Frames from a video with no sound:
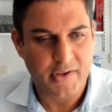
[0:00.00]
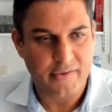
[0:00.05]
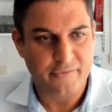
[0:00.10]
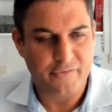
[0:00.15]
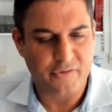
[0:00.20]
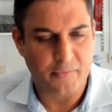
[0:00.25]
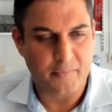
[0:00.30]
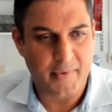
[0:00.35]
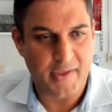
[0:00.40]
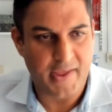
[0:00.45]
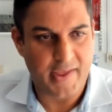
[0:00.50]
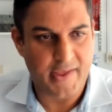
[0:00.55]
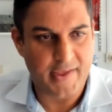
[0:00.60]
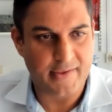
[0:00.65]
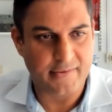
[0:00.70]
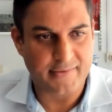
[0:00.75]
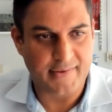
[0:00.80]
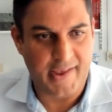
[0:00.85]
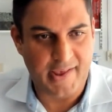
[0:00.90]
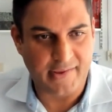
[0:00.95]
from
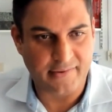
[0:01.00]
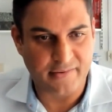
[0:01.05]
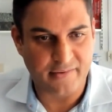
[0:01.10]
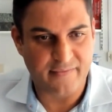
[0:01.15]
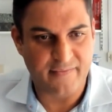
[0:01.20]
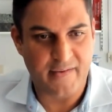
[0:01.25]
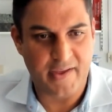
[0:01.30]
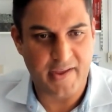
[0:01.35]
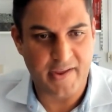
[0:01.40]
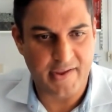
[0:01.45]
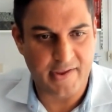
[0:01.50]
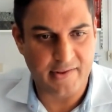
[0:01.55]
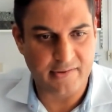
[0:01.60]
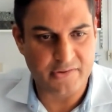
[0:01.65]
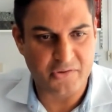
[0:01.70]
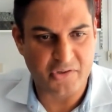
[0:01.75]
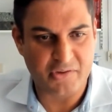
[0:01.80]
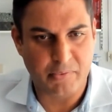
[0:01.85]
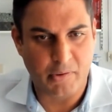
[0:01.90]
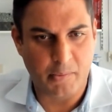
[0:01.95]
his SFA
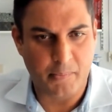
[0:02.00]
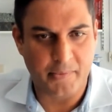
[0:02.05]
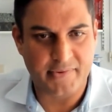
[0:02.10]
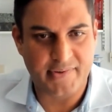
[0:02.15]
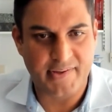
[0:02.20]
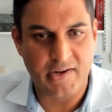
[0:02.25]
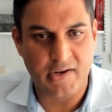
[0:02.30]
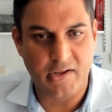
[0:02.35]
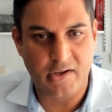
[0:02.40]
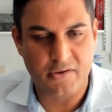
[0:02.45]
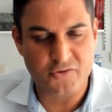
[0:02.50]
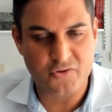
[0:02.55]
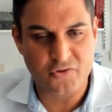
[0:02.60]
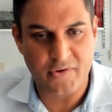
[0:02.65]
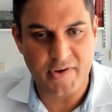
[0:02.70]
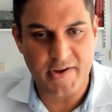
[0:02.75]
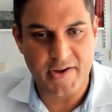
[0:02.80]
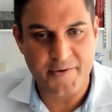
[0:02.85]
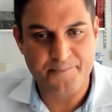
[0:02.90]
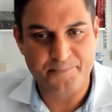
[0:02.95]
into his popliteal
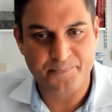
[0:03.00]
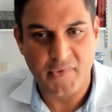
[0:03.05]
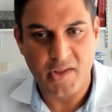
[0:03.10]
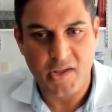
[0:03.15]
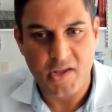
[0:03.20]
artery,